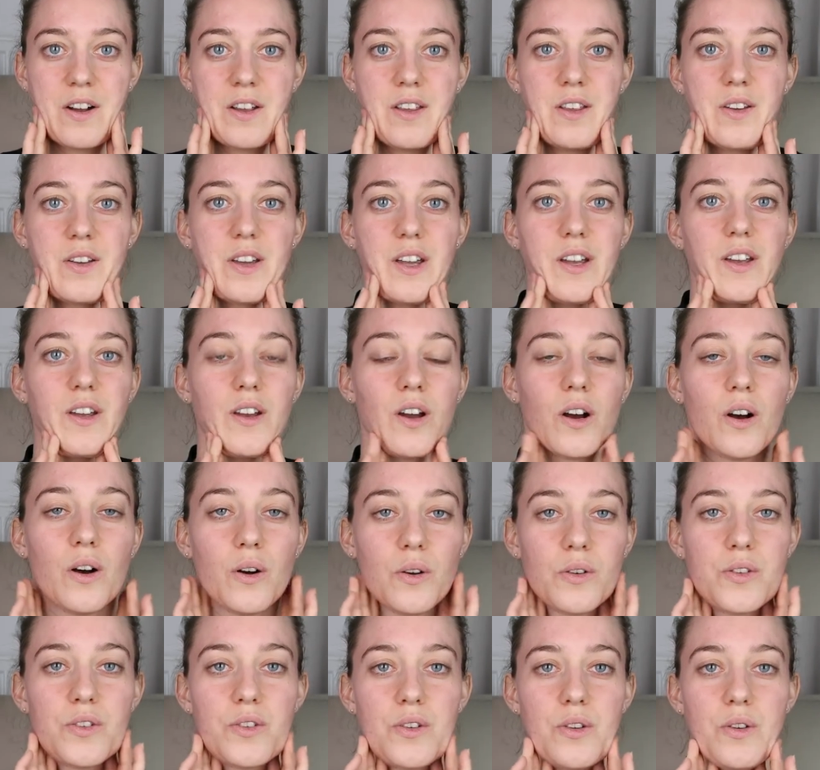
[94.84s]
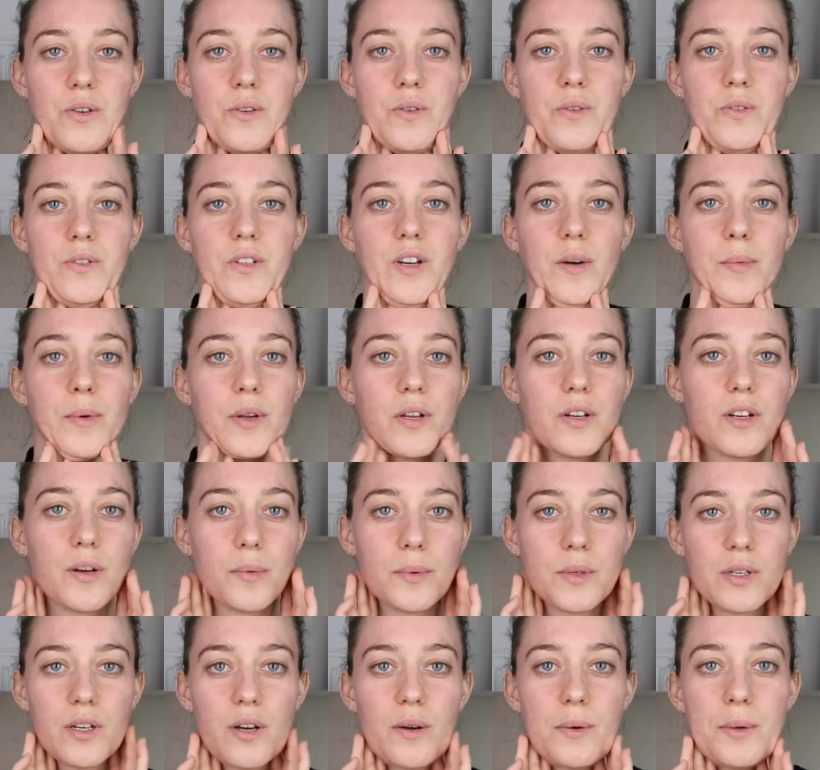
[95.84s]
you can go to
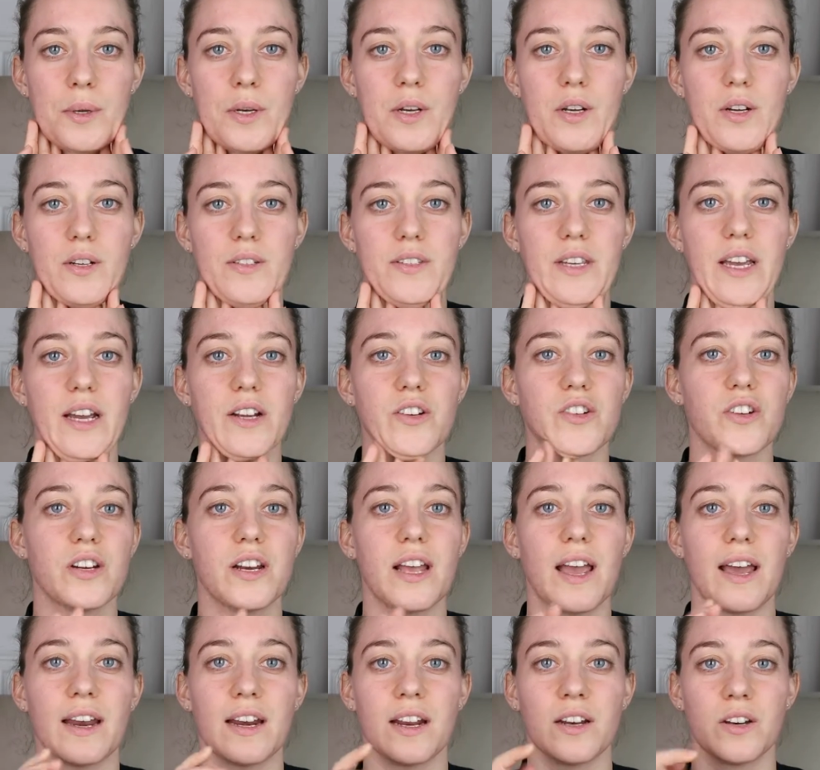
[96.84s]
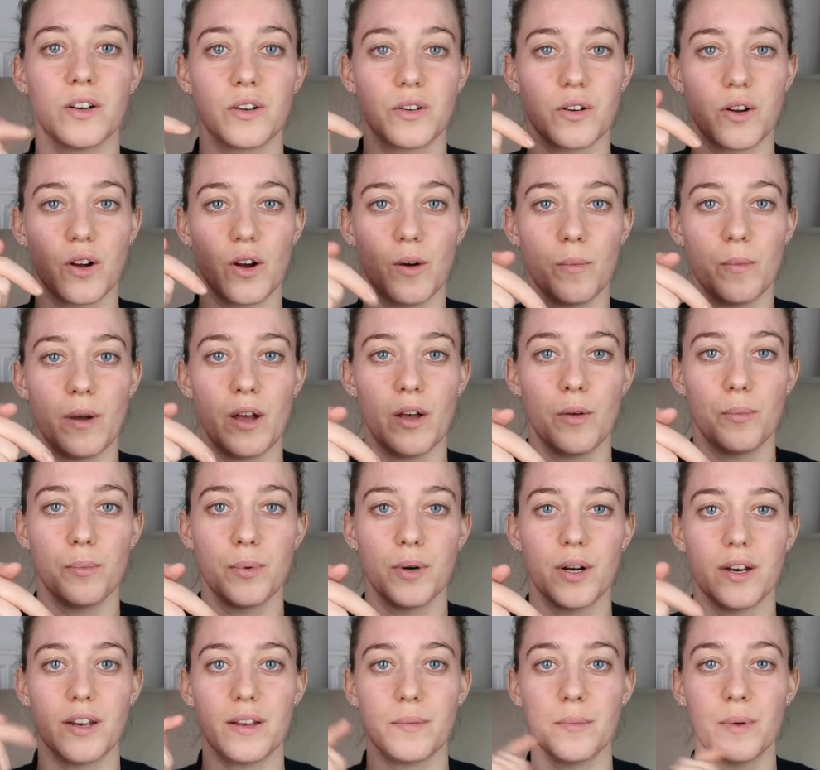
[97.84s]
www.actuallyanna.com. I'll
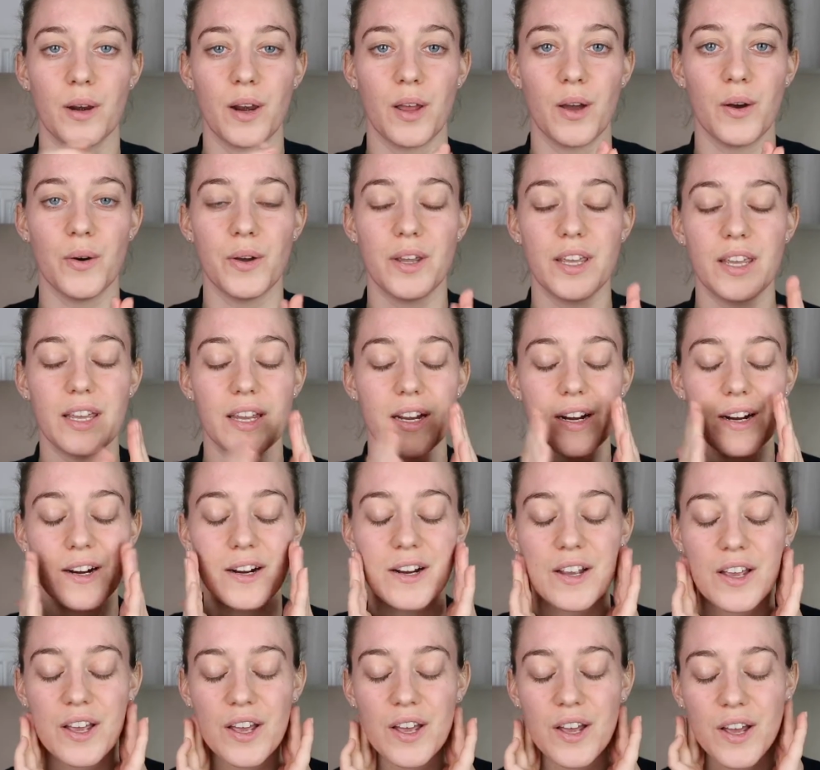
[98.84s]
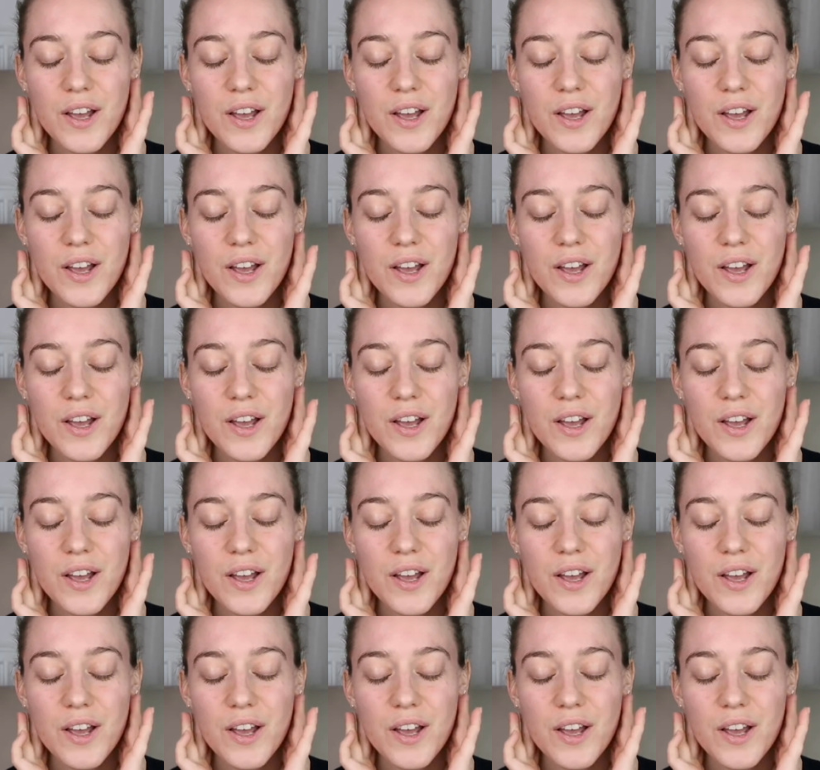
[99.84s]
put it below here.